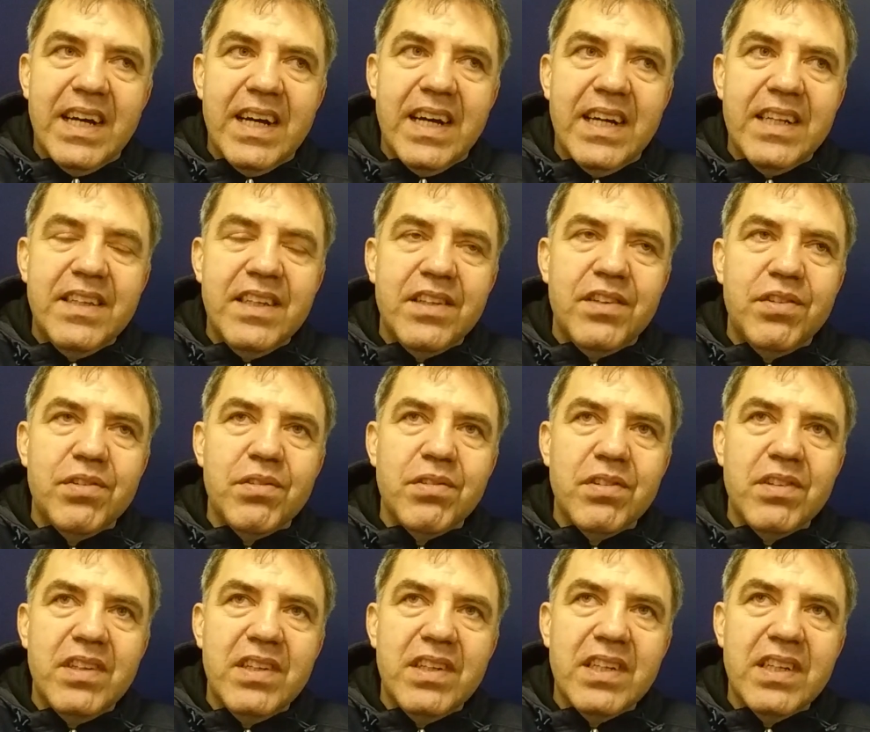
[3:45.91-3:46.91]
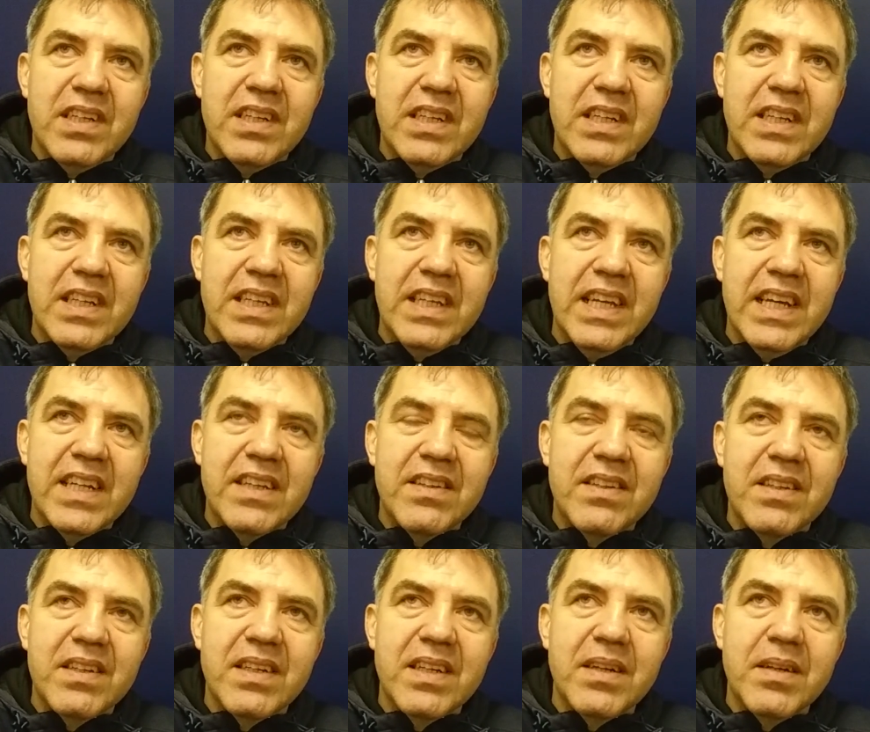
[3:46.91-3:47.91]
attitude
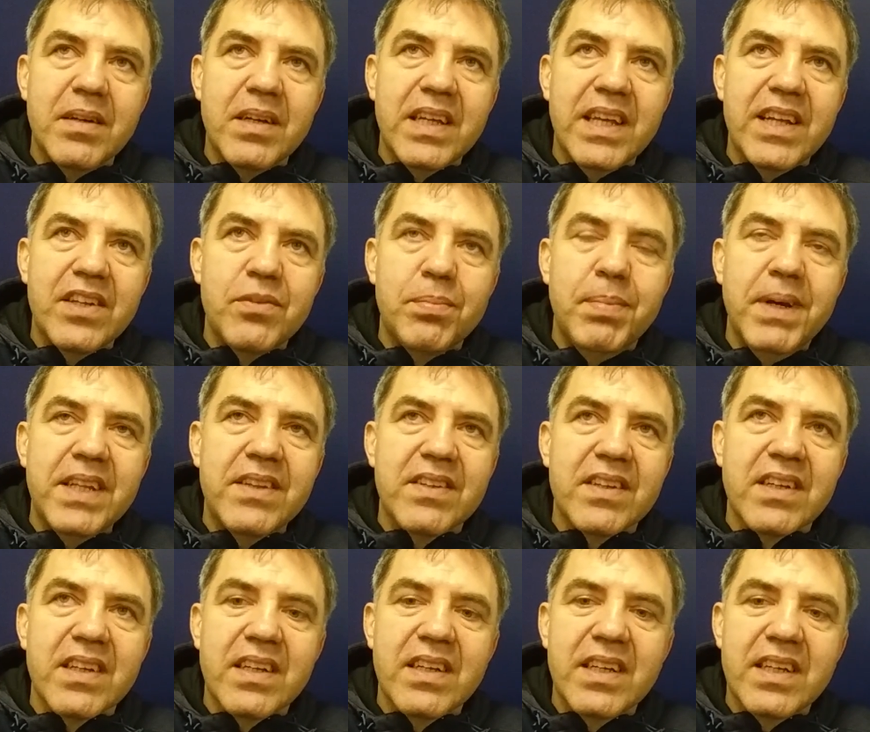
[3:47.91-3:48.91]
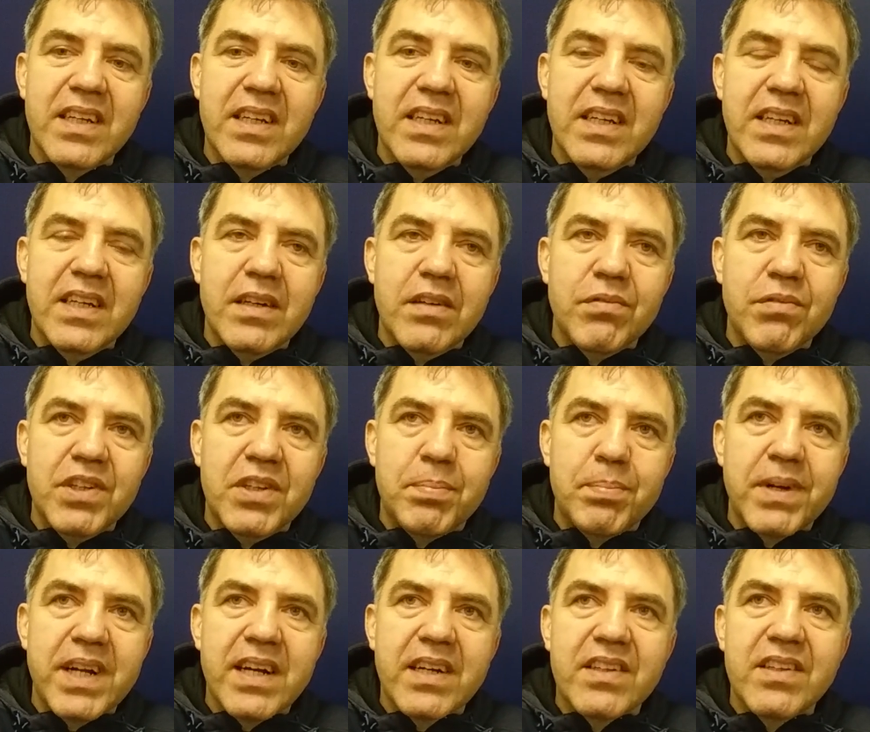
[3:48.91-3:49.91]
gets better with
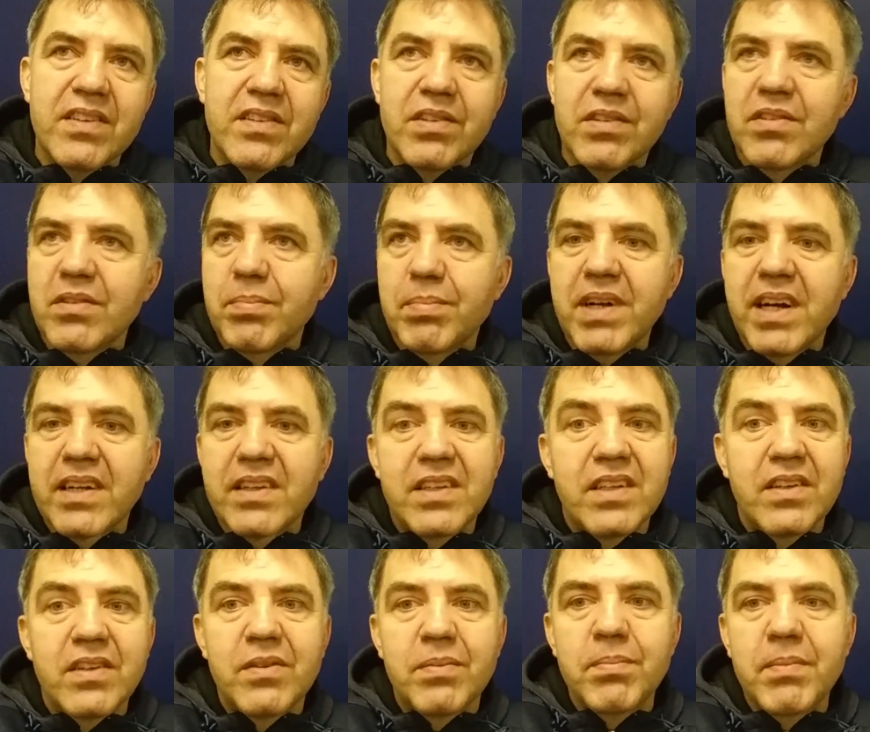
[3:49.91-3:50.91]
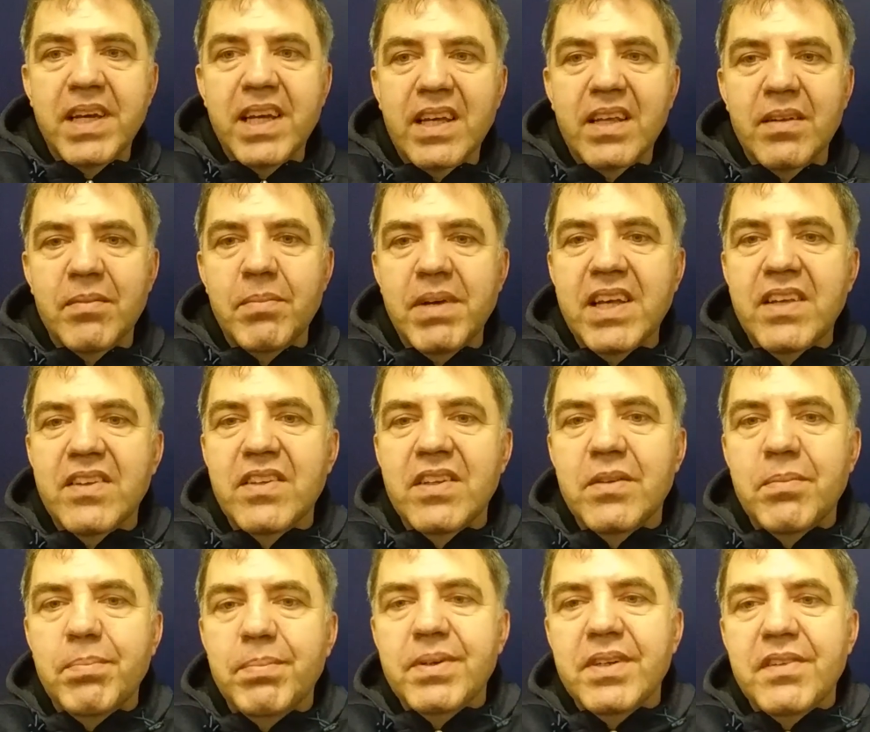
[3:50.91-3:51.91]
practices. Practice makes
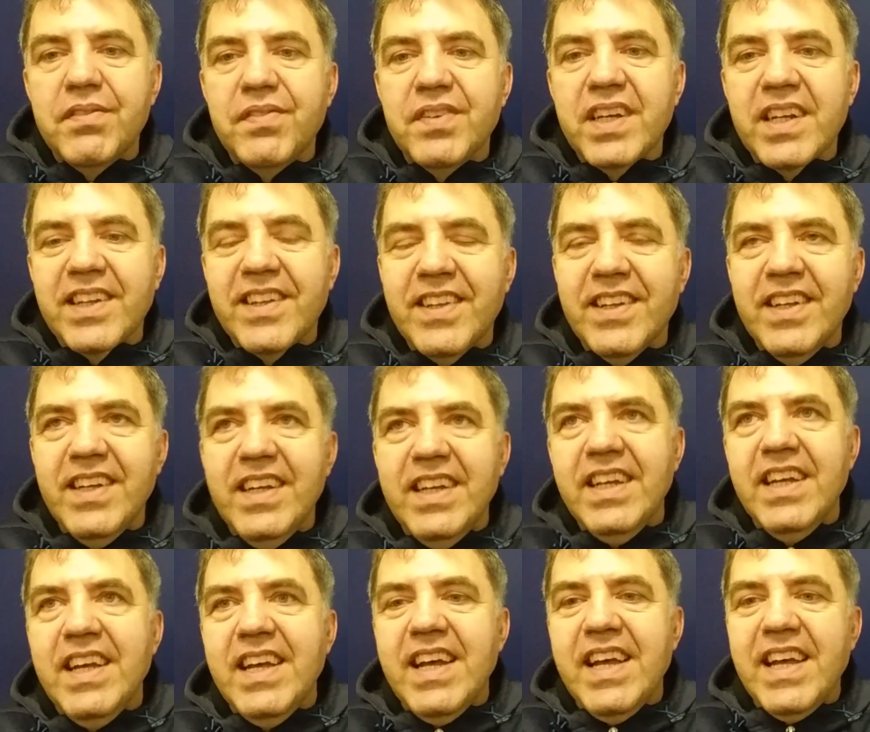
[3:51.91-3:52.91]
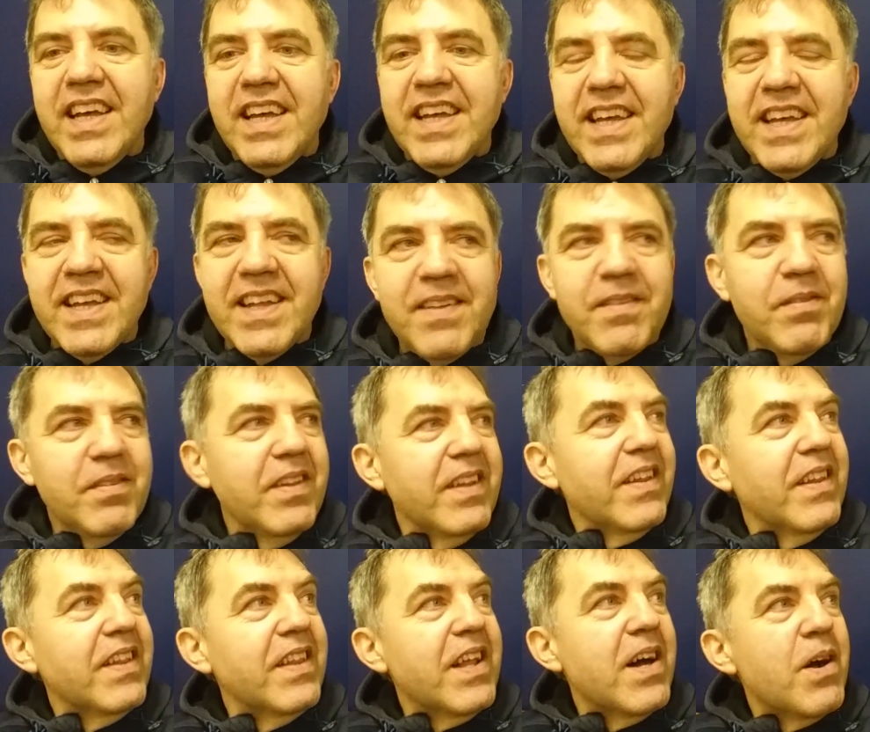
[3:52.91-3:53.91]
it perfect. And
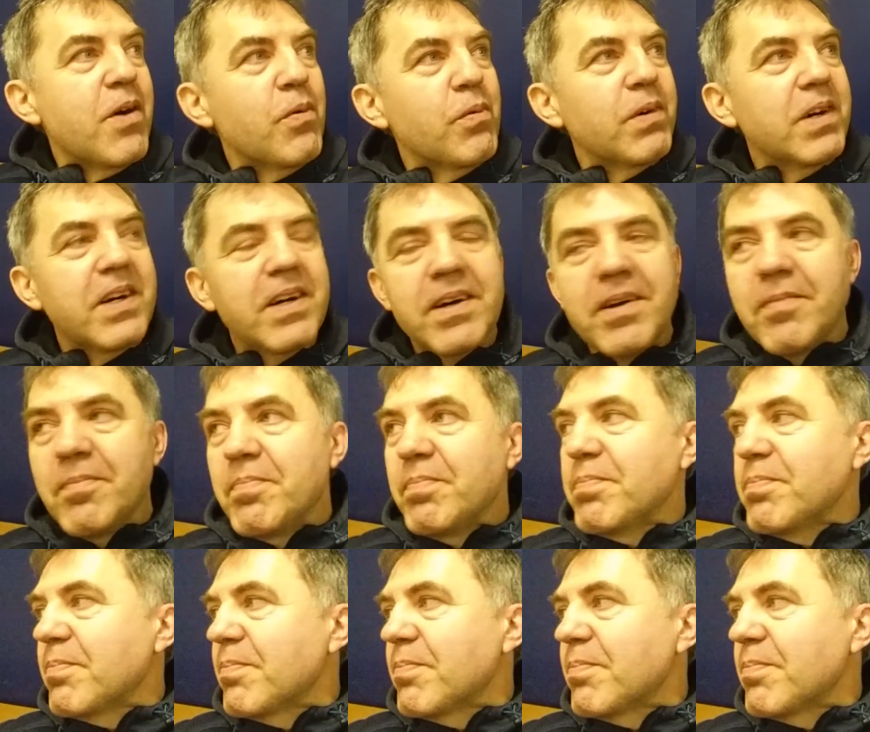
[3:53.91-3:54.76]
now,